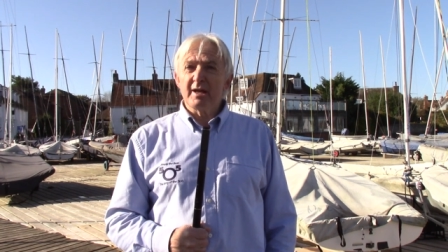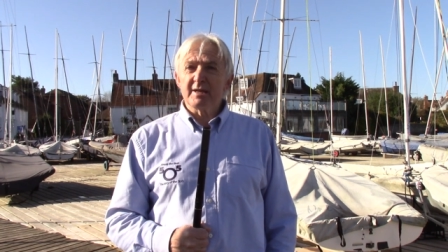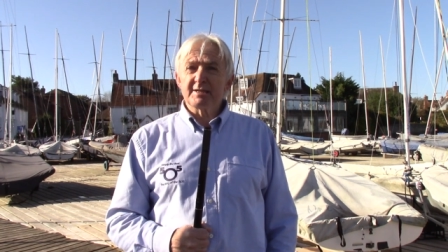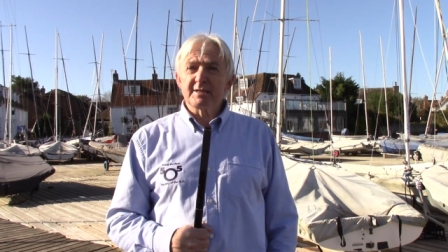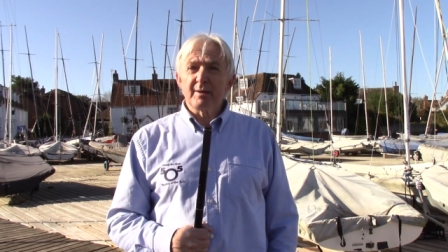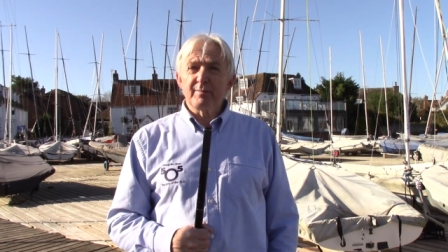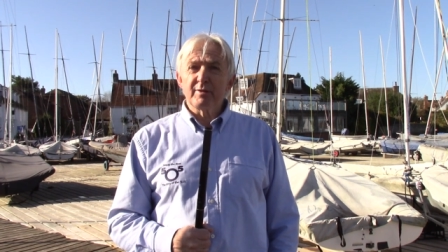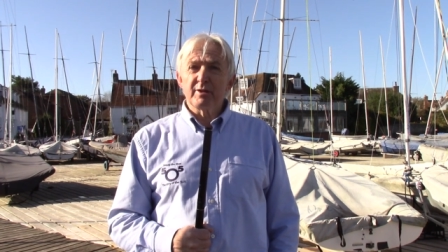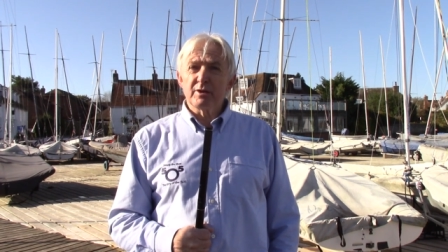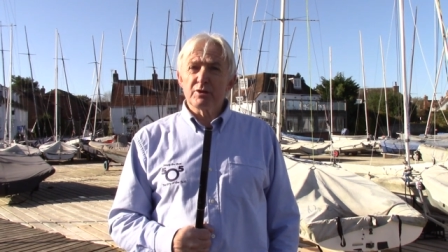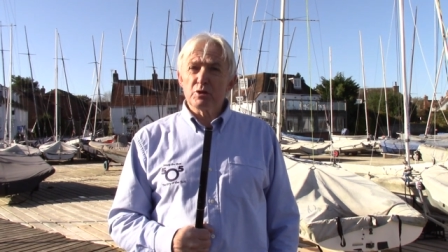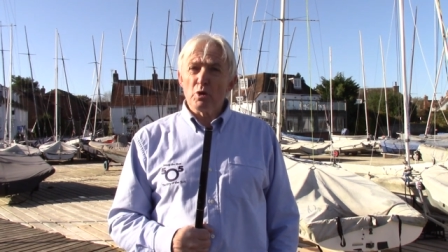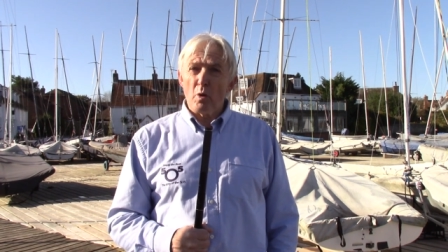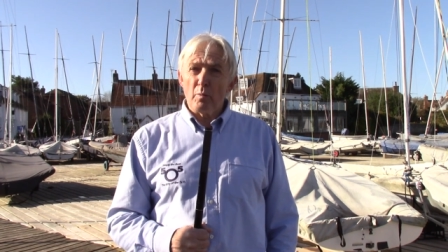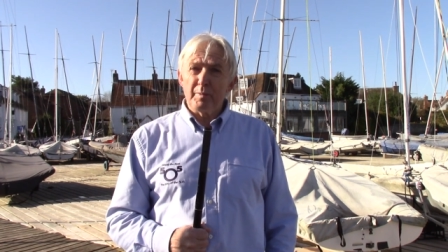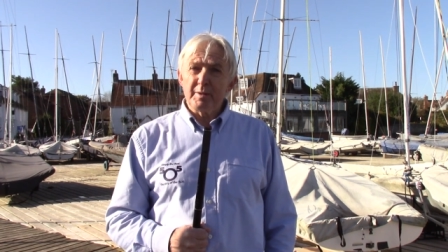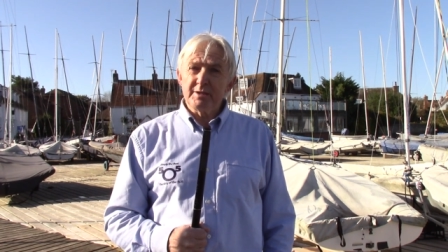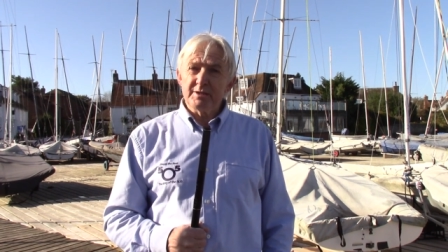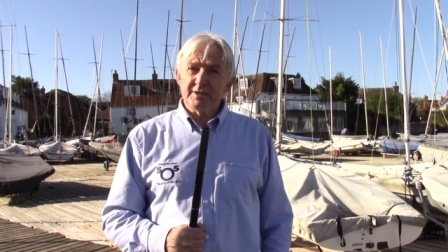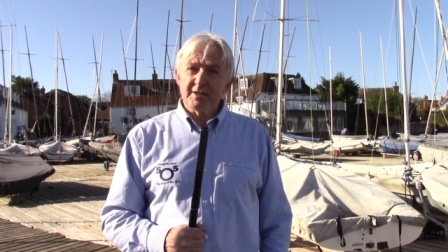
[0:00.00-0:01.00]
at some of the
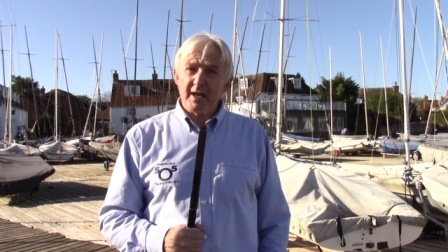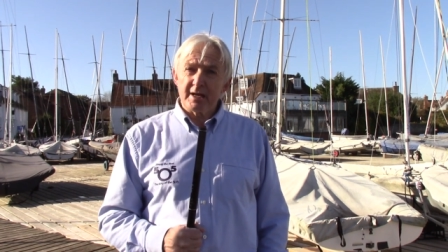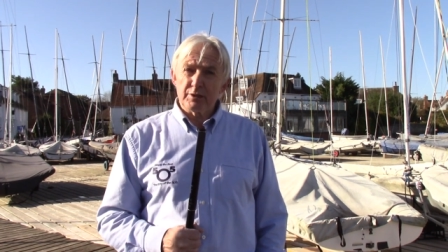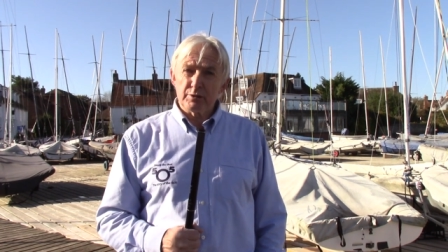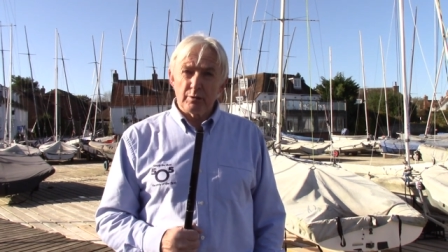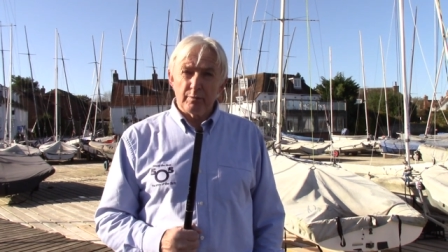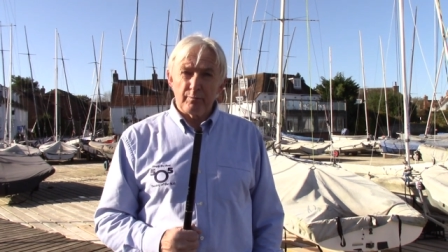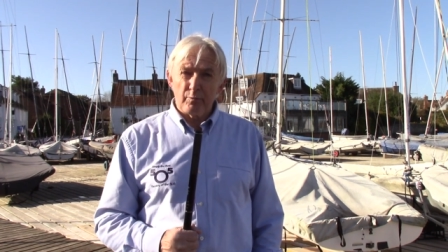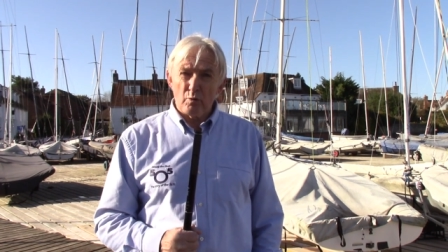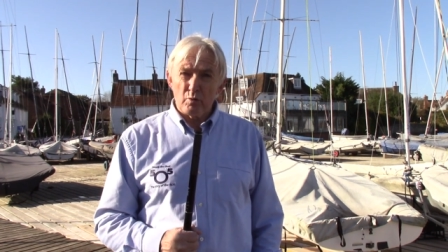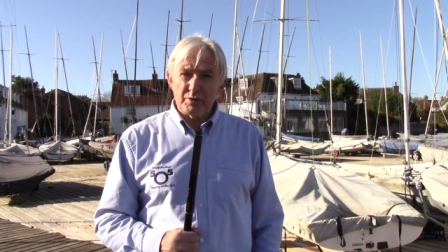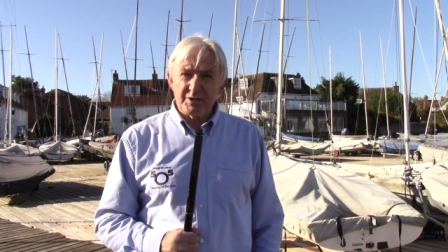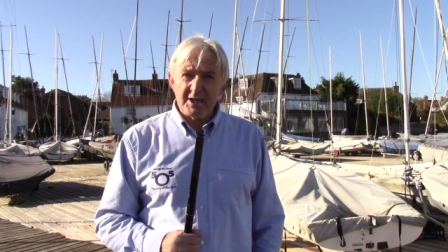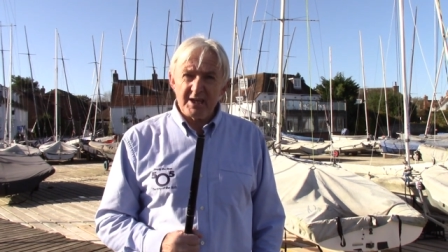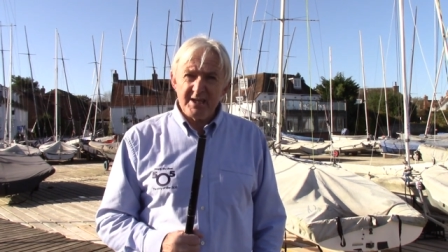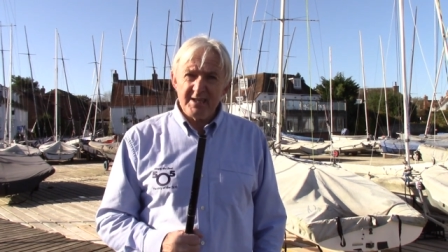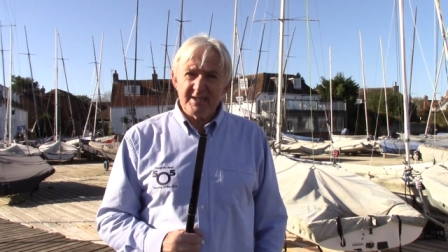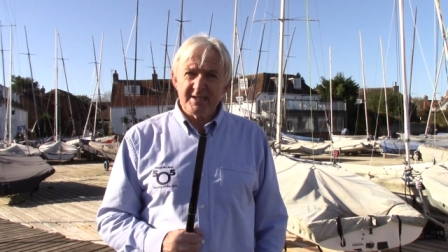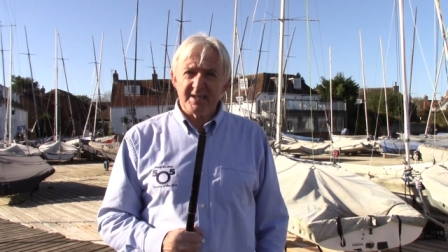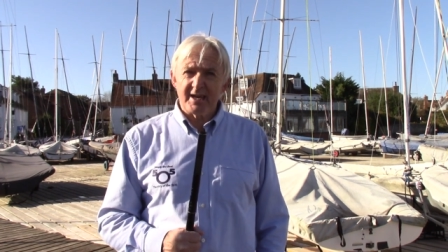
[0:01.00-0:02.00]
top international
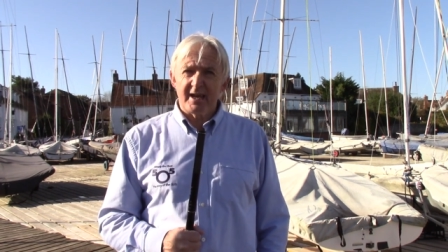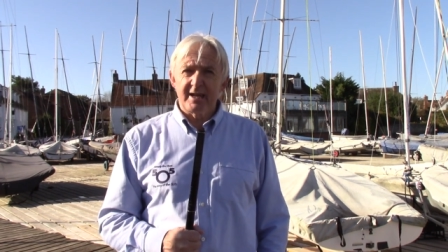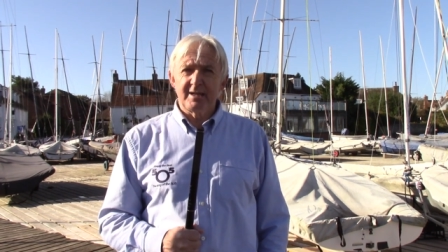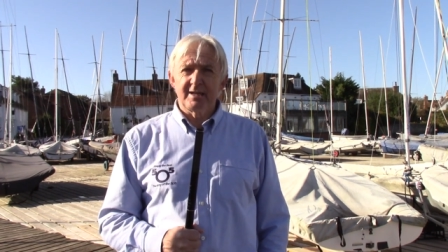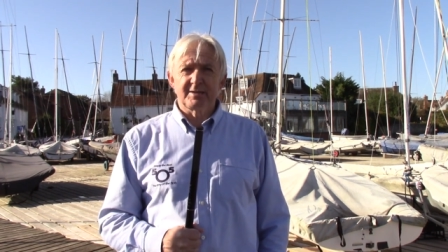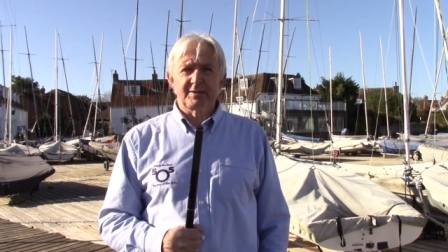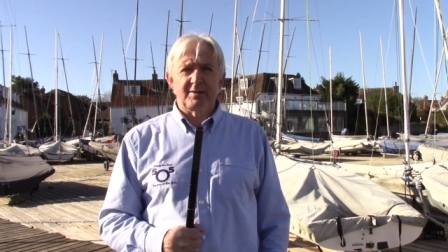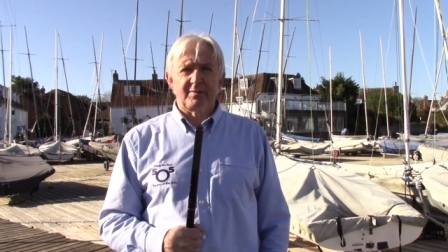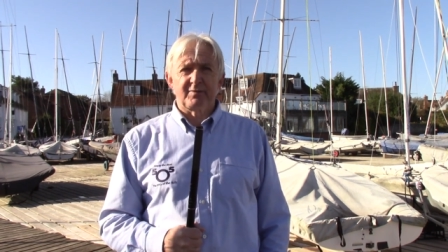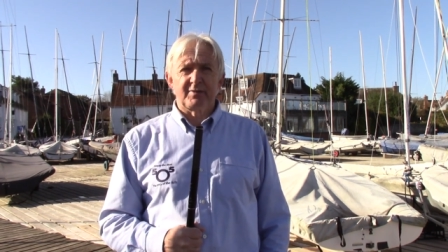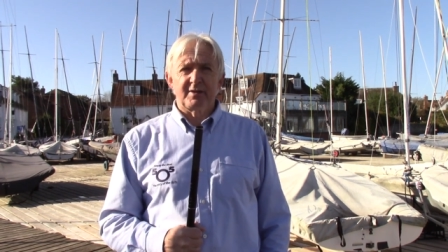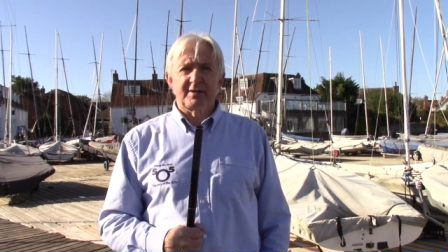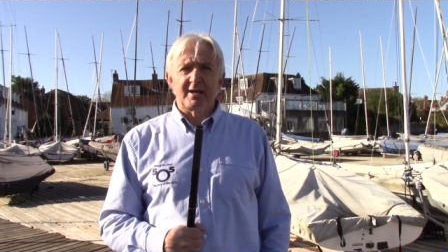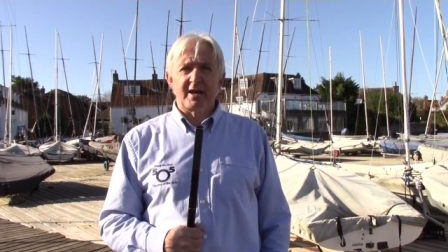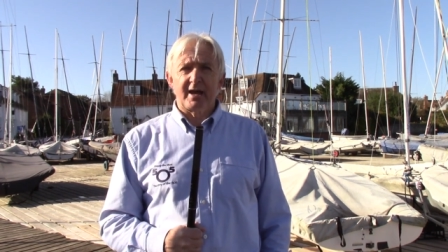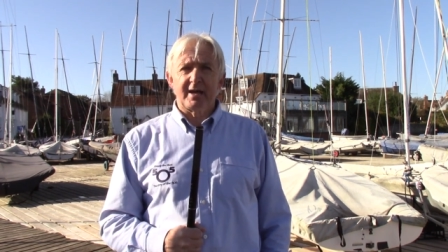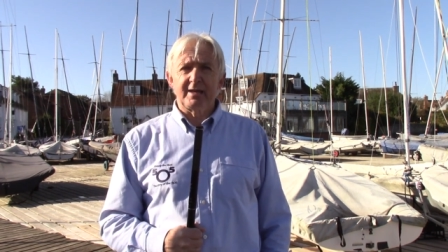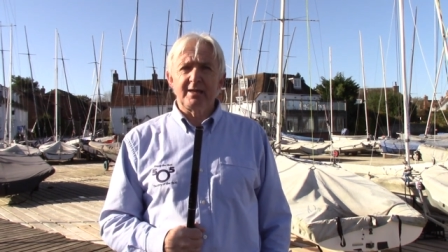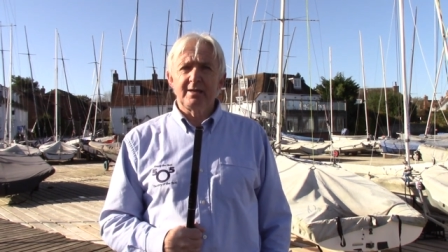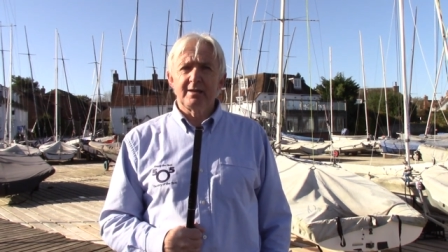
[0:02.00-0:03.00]
14 sailors of the
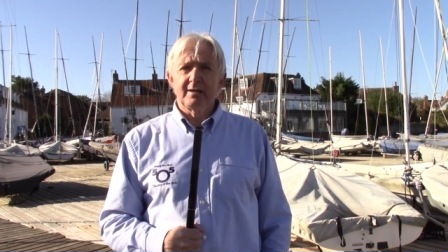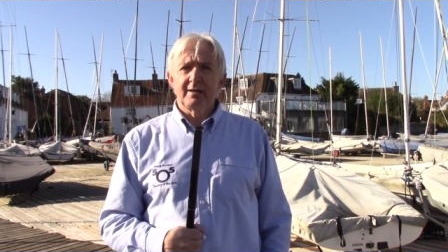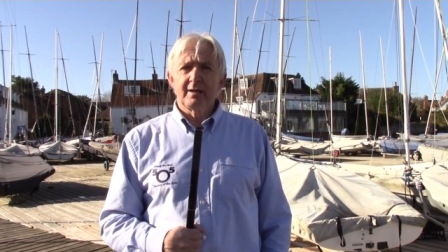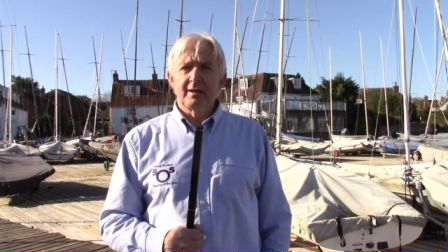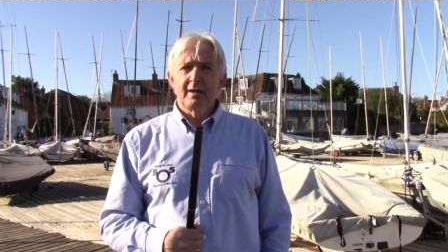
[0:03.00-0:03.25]
day,